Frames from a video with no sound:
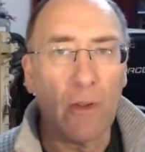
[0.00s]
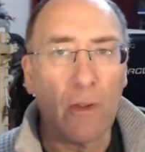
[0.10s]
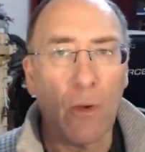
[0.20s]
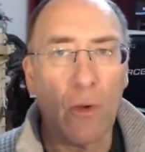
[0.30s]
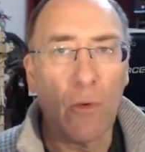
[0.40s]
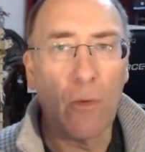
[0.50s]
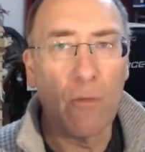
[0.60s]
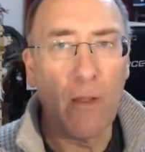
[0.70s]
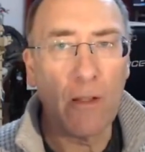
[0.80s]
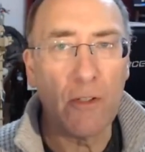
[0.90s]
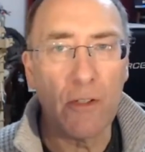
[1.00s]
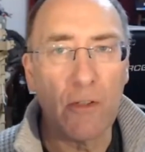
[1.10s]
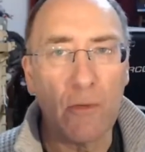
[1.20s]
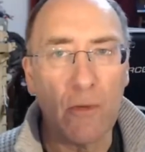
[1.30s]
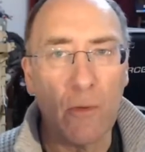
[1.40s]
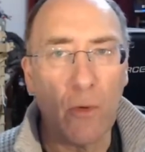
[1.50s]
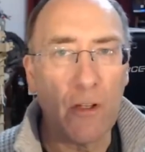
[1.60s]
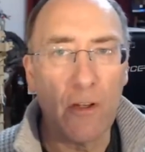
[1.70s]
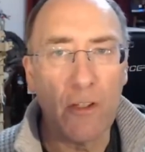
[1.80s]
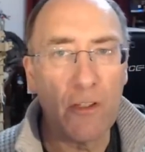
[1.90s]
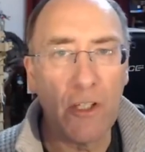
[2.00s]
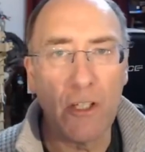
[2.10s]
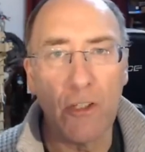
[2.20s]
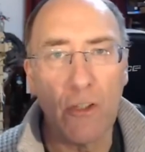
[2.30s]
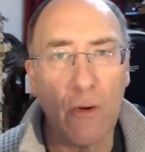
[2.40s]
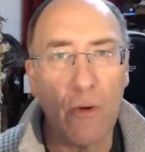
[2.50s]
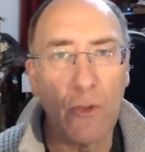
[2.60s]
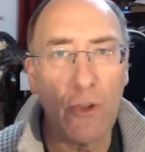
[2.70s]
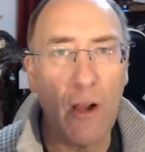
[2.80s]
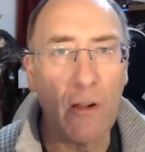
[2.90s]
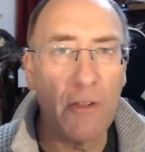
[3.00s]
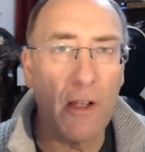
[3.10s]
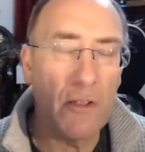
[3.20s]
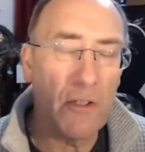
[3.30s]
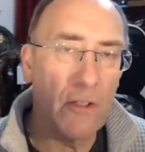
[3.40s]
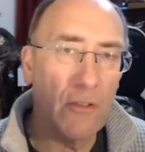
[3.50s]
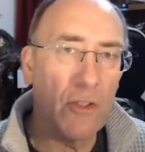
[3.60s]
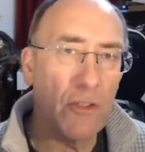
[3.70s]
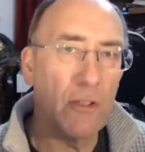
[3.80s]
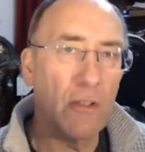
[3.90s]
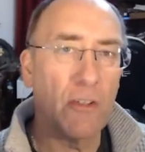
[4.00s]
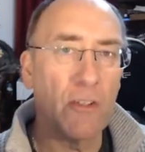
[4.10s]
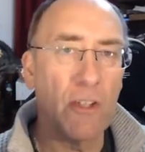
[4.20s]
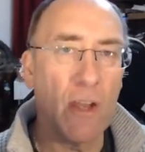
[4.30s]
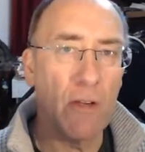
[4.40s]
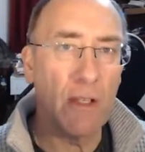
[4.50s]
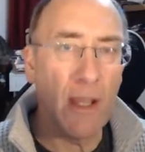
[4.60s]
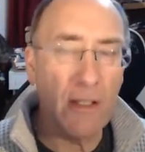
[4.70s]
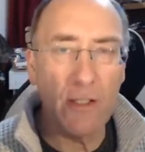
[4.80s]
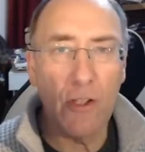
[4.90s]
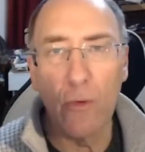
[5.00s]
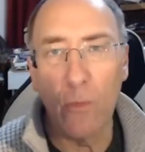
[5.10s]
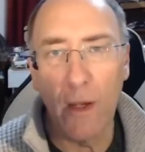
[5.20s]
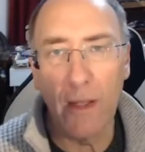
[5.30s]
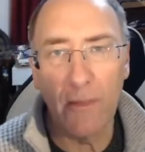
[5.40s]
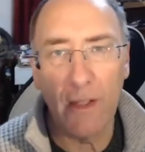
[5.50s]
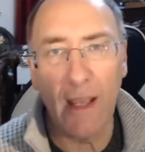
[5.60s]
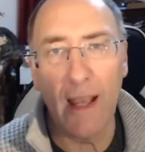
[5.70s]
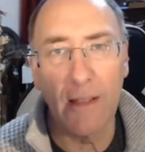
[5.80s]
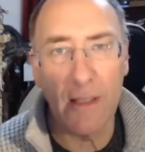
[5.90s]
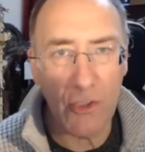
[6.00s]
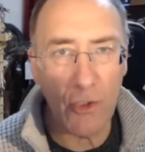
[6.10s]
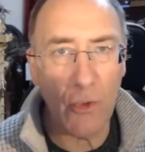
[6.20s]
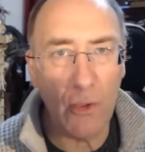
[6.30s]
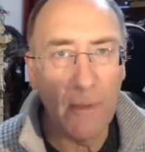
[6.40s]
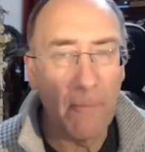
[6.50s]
Well, that's what a 6-year-old child does that doesn't necessarily get its own way in the candy store.